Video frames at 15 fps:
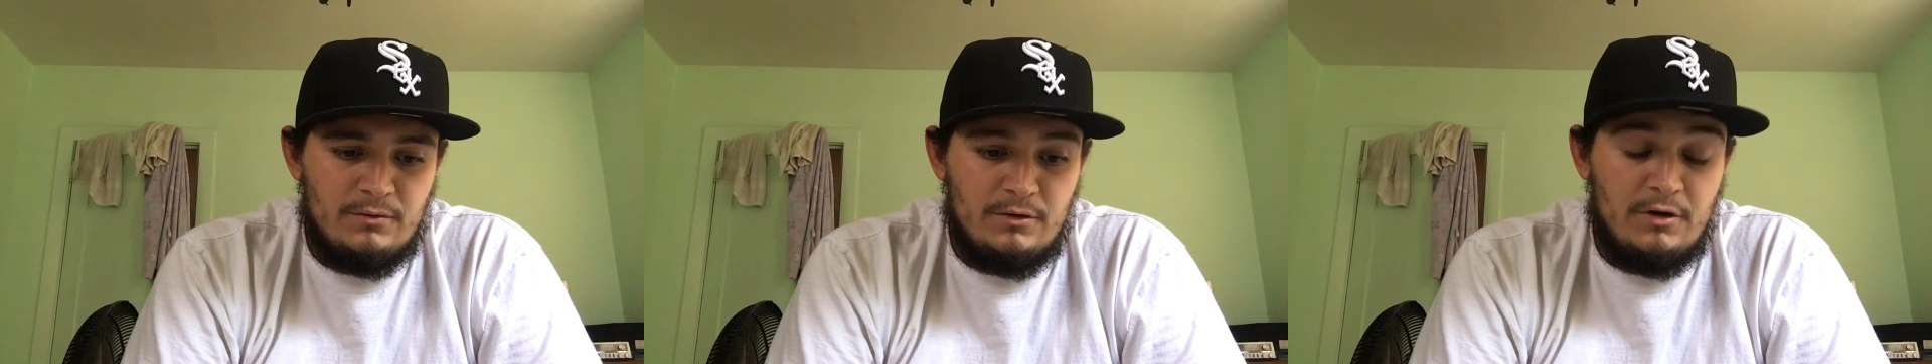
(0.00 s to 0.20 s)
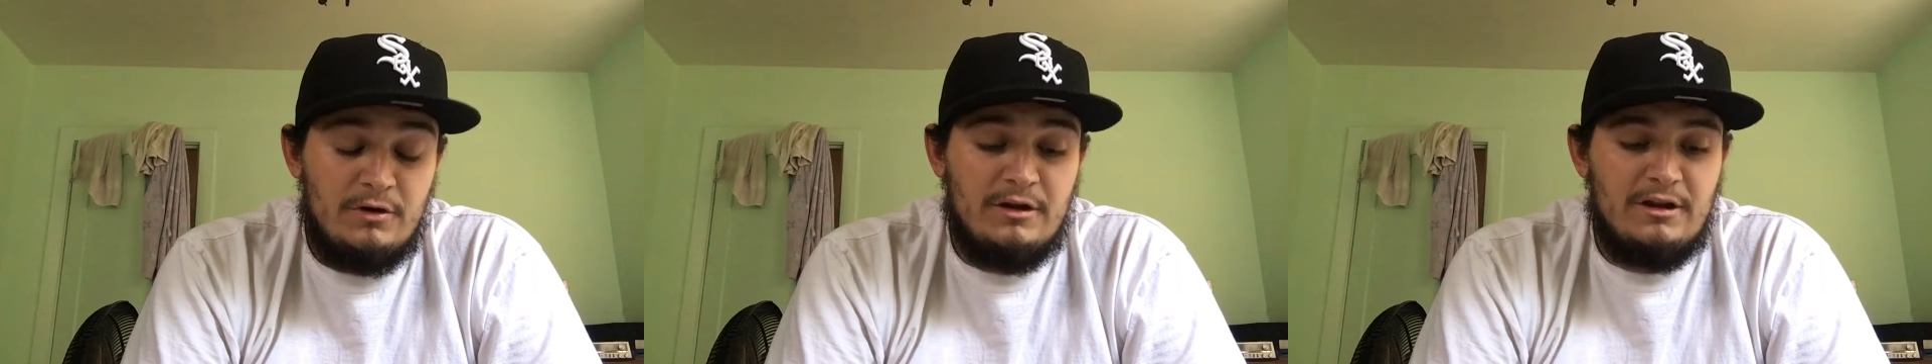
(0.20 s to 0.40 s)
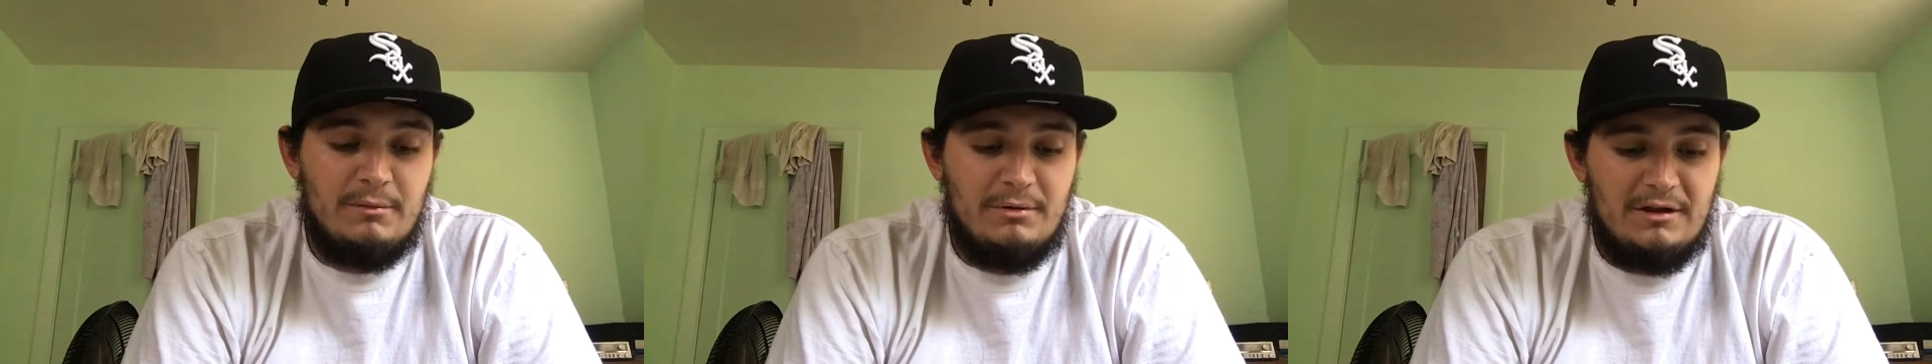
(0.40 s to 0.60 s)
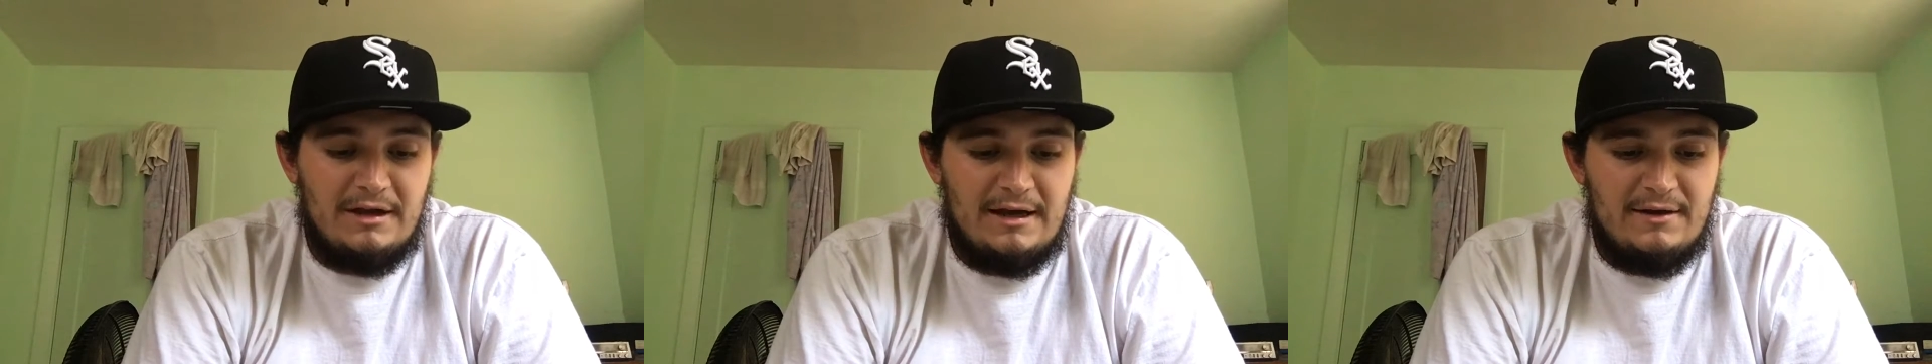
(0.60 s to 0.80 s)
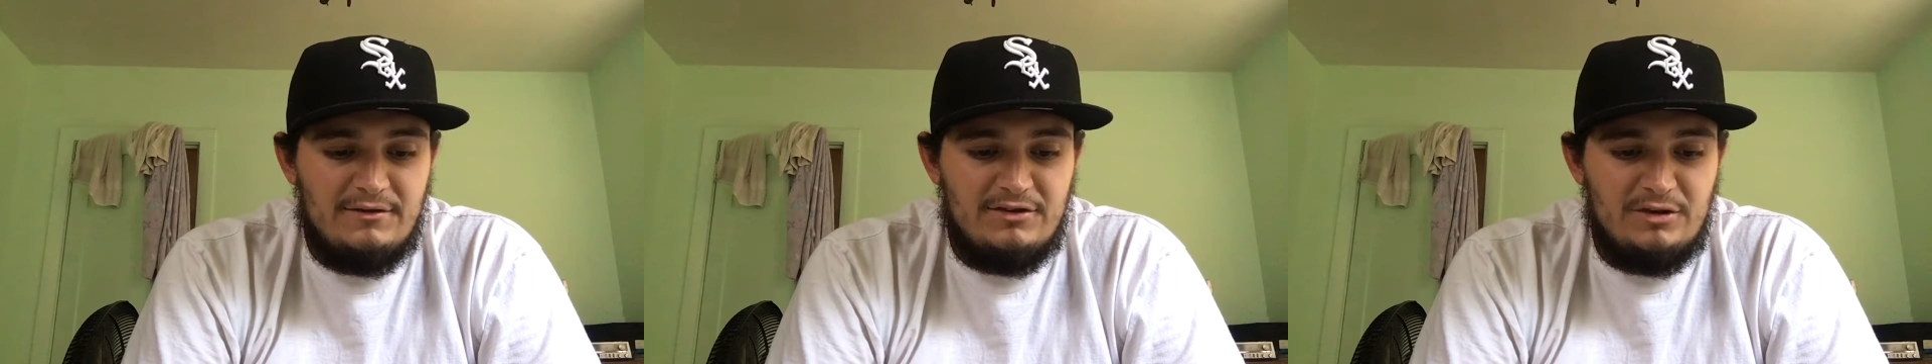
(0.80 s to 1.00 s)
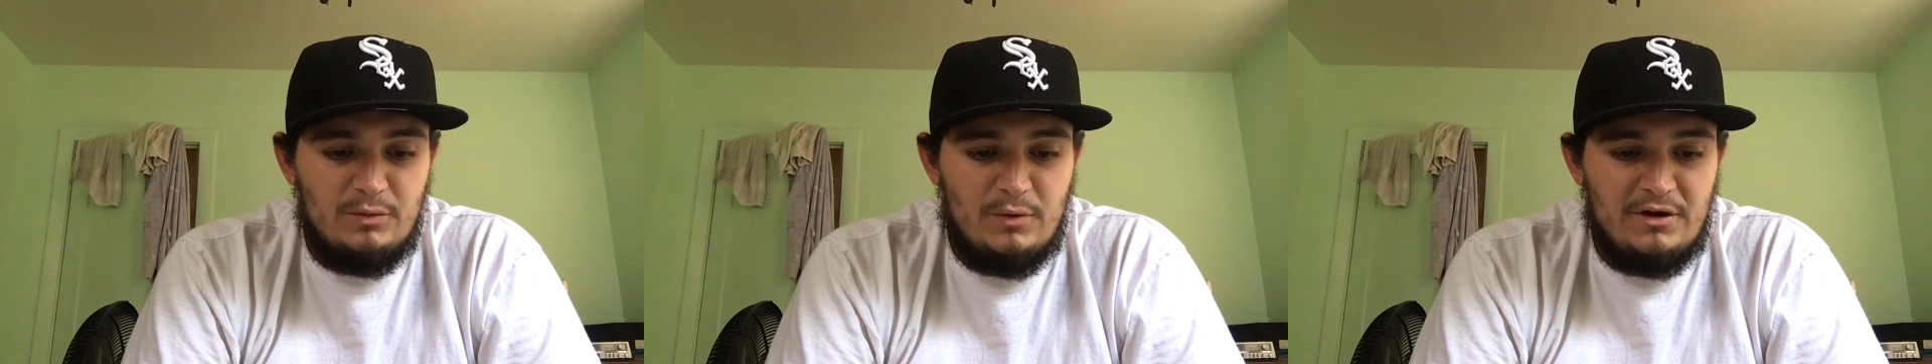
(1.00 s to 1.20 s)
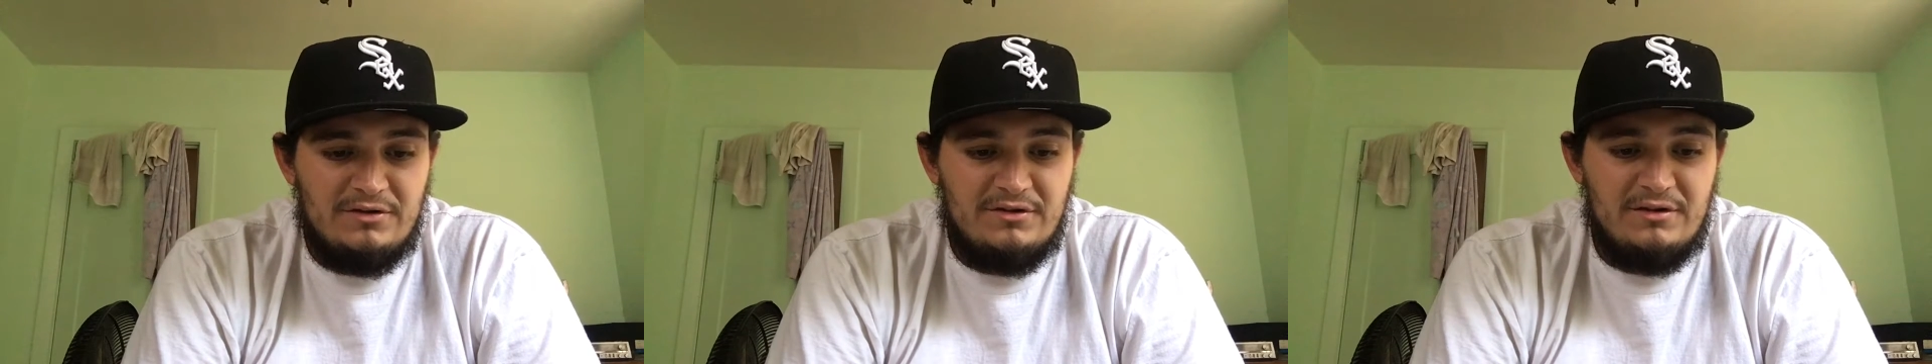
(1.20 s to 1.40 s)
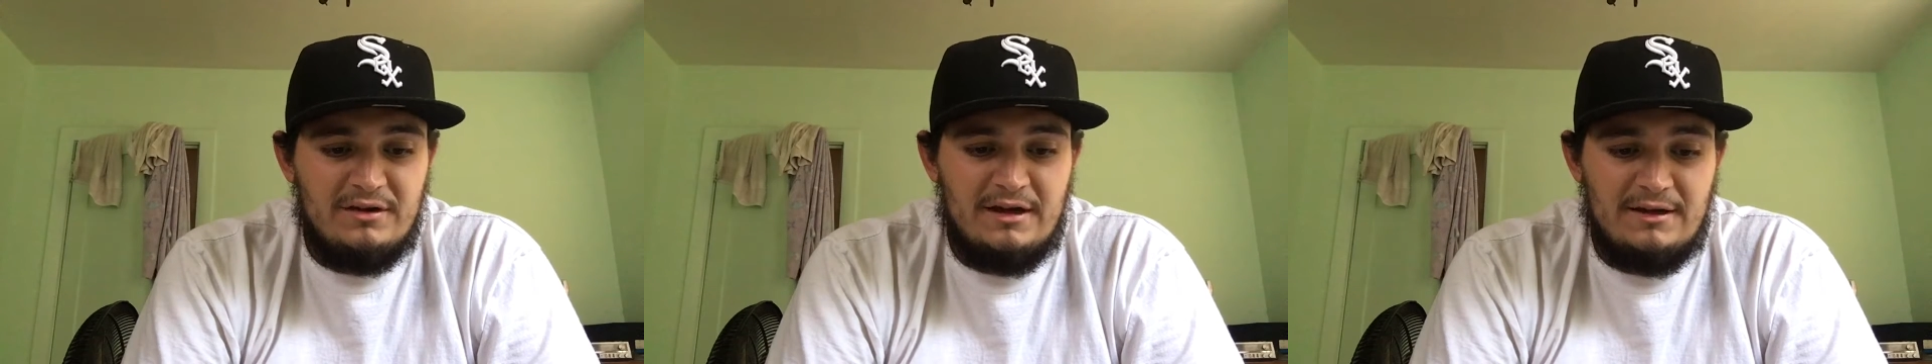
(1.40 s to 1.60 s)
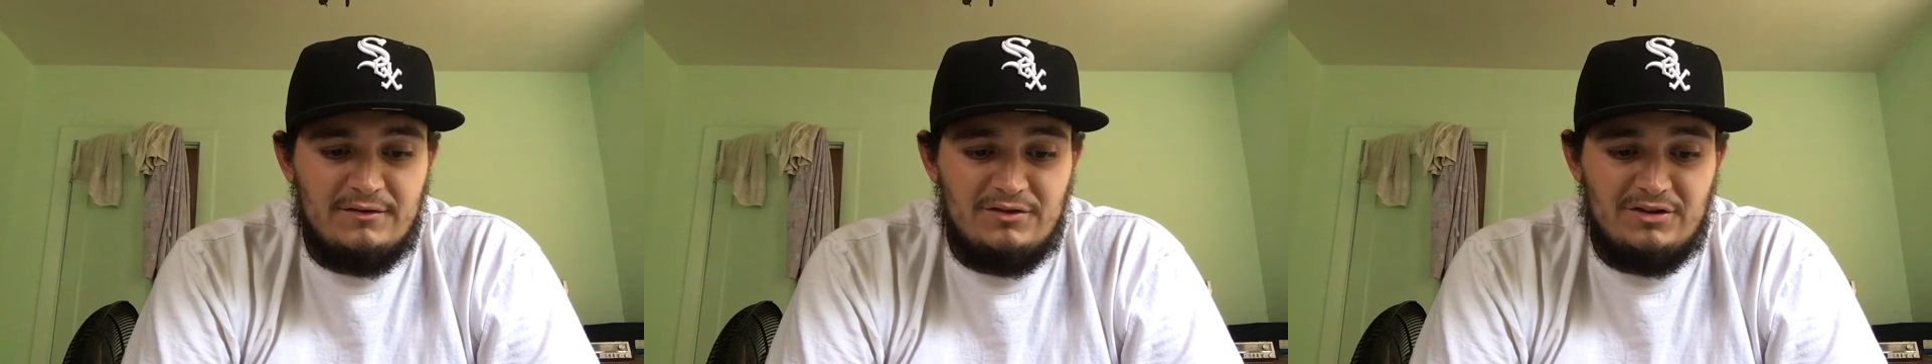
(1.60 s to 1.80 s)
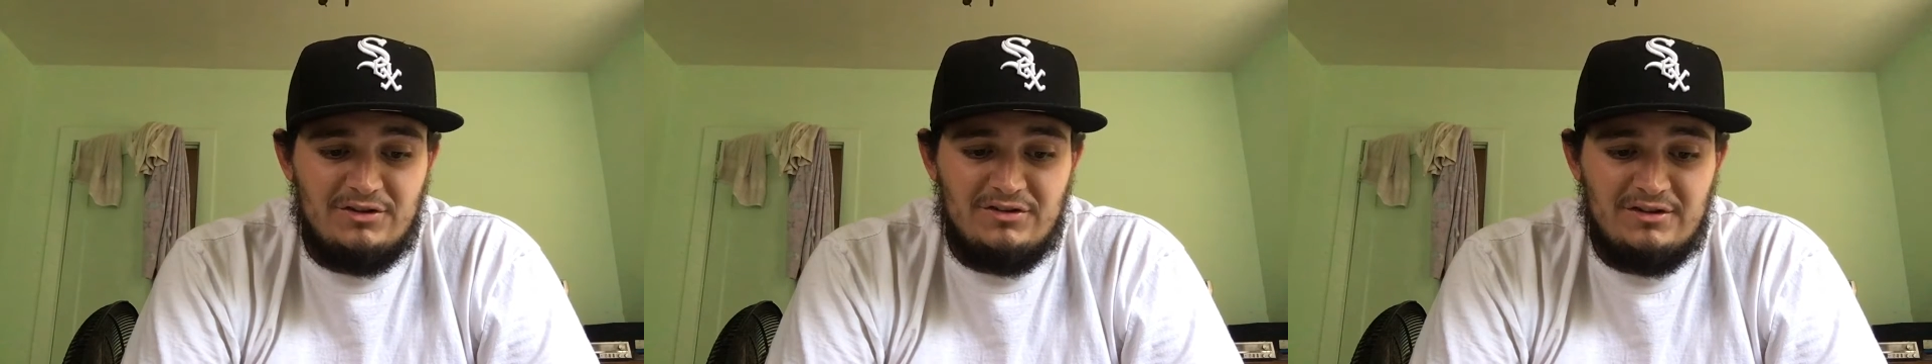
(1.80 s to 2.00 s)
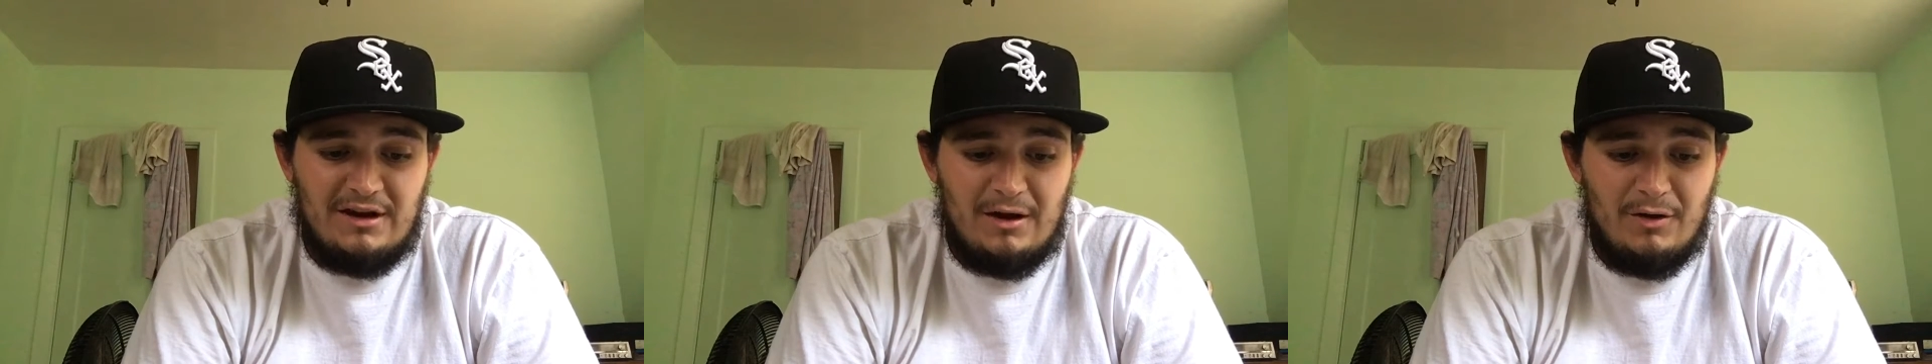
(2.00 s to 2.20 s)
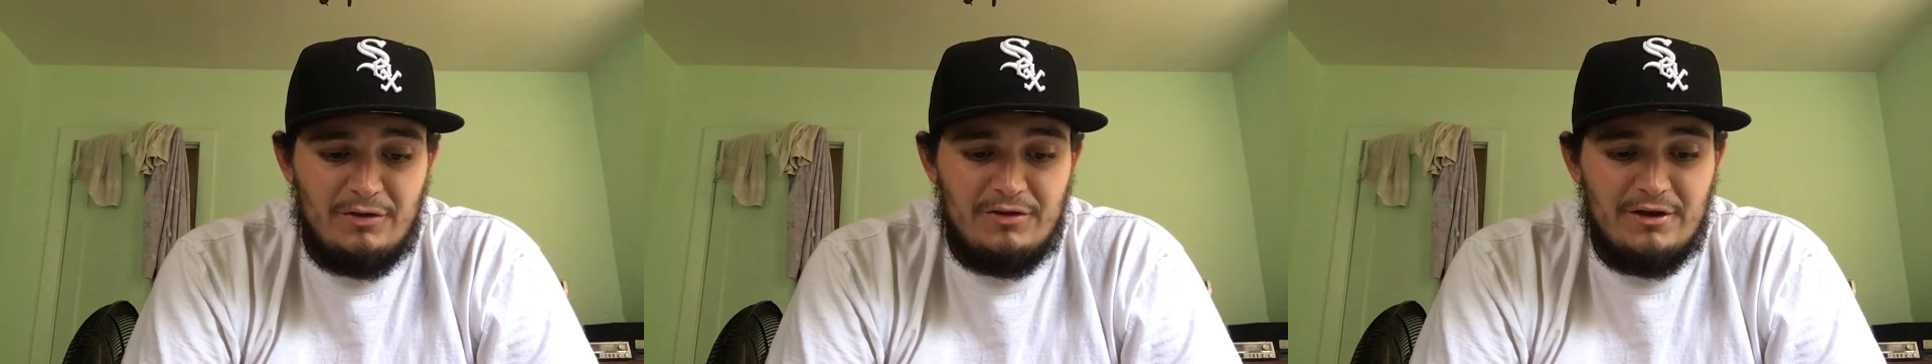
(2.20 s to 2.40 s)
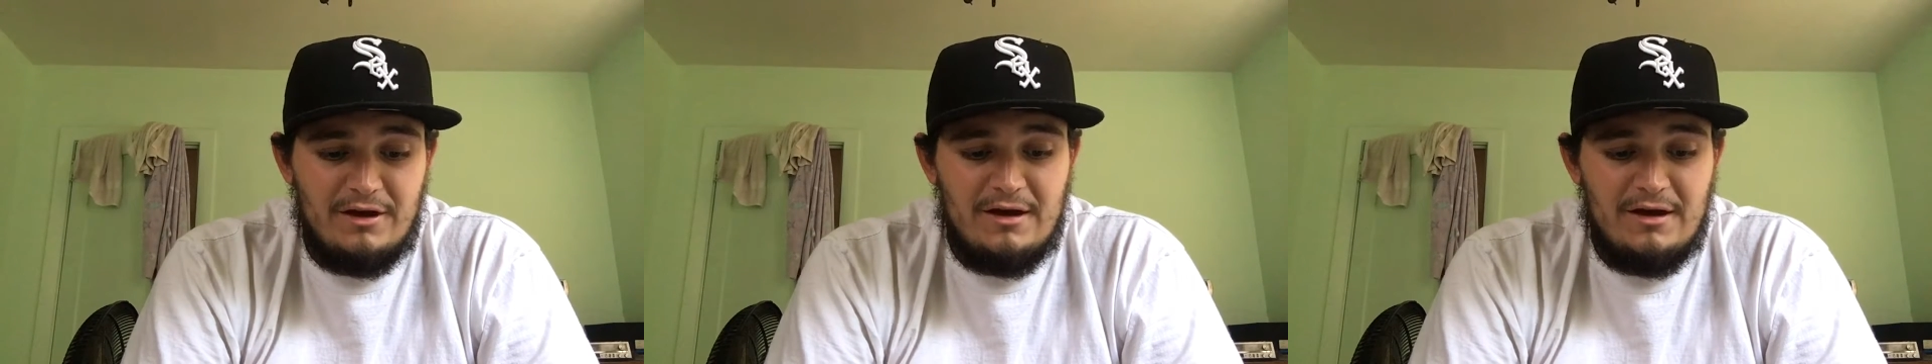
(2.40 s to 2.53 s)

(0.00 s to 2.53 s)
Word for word: Oh, yeah, they play the AFC West and the NFC South,